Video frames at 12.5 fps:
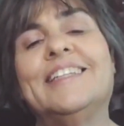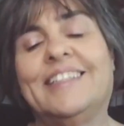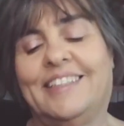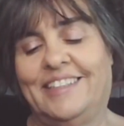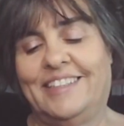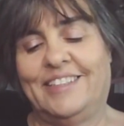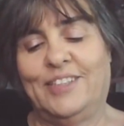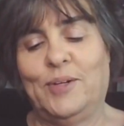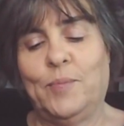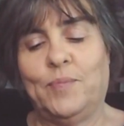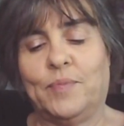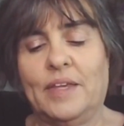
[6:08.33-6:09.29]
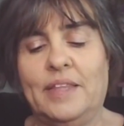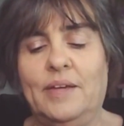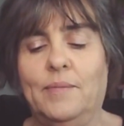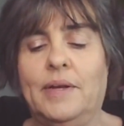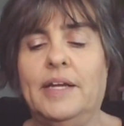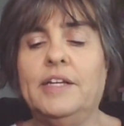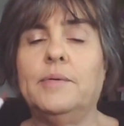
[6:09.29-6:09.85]
So, and then
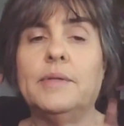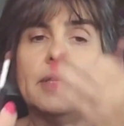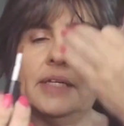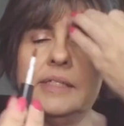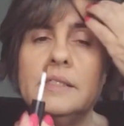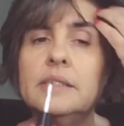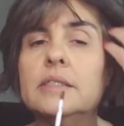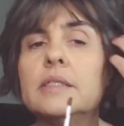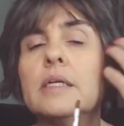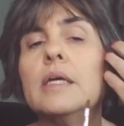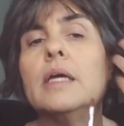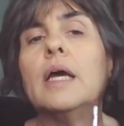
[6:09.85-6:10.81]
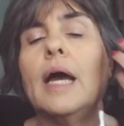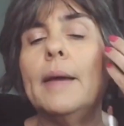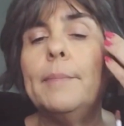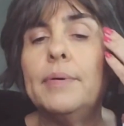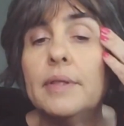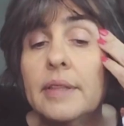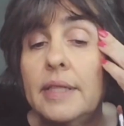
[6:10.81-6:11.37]
what I do with this is I
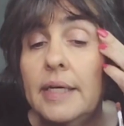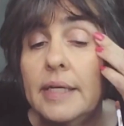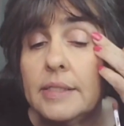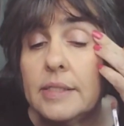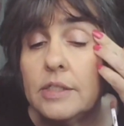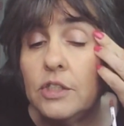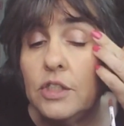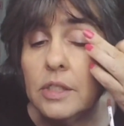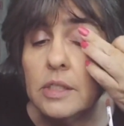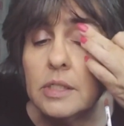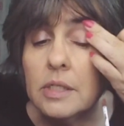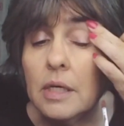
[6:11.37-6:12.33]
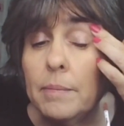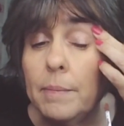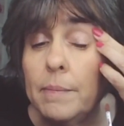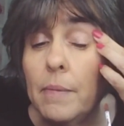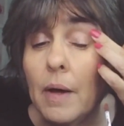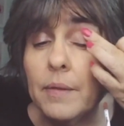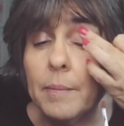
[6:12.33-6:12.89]
put this just
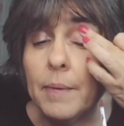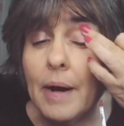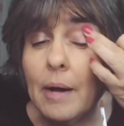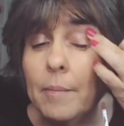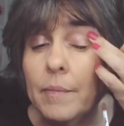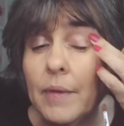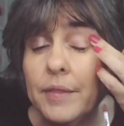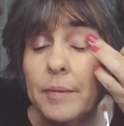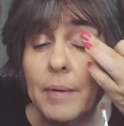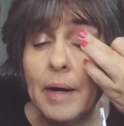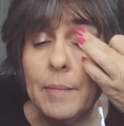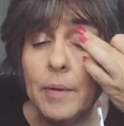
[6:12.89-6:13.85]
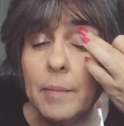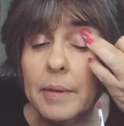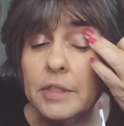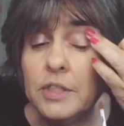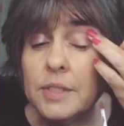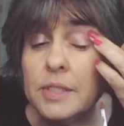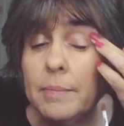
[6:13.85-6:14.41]
on the brow, not the brow bone, but
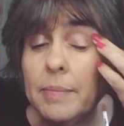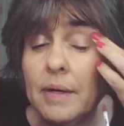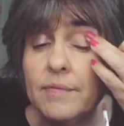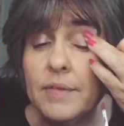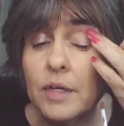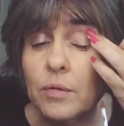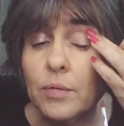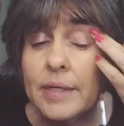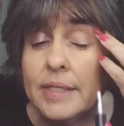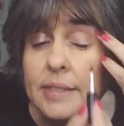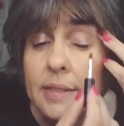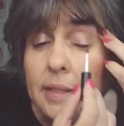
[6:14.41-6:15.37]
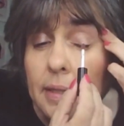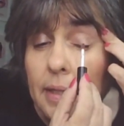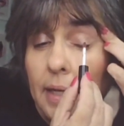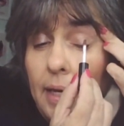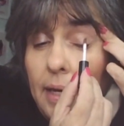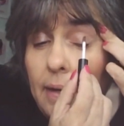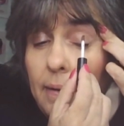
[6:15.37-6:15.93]
just above the crease.
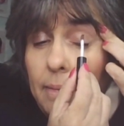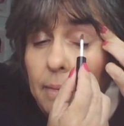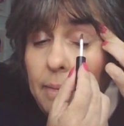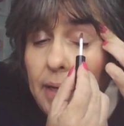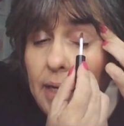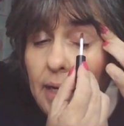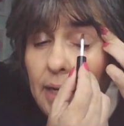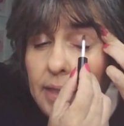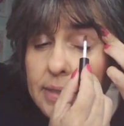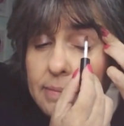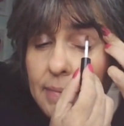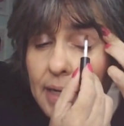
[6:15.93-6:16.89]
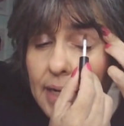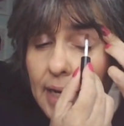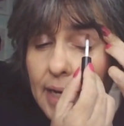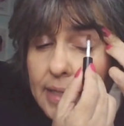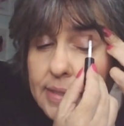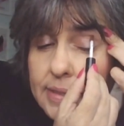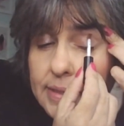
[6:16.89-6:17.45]
Because my
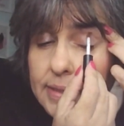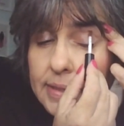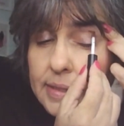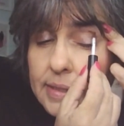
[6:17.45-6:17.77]
eyes are,